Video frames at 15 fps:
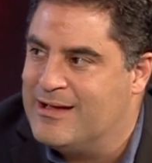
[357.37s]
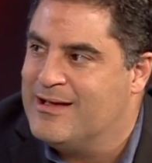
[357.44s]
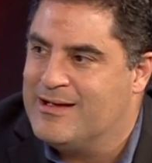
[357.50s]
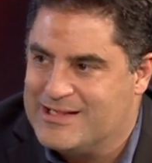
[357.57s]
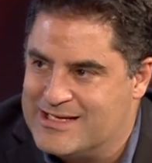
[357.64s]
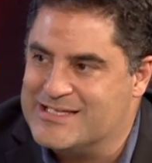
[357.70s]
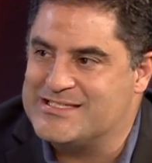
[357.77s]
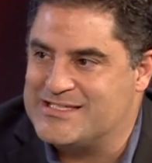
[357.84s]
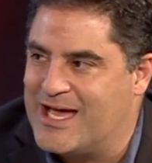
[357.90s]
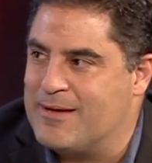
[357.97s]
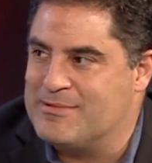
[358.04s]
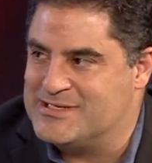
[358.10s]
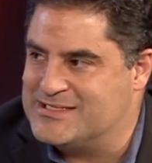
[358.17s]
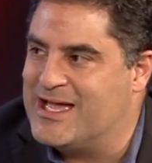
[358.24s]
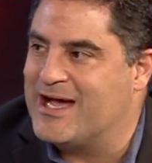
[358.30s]
mm. this time
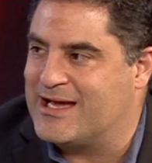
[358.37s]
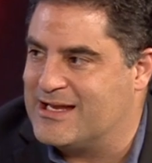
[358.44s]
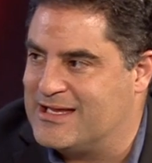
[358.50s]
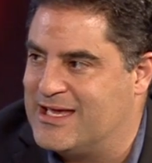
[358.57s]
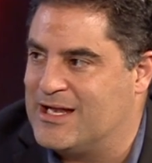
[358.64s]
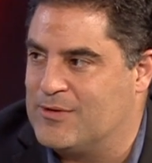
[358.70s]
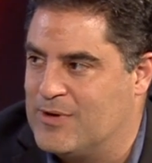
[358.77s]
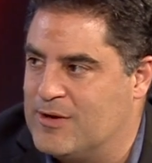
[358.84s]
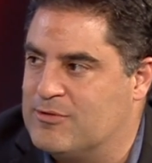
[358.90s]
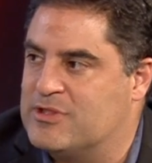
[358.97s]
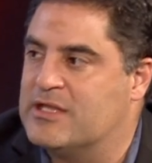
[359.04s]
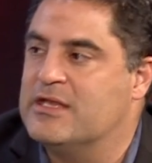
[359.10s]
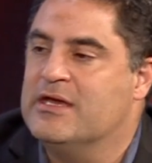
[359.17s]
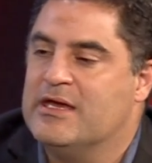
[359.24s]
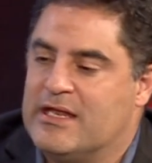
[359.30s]
he's not going to get away with it.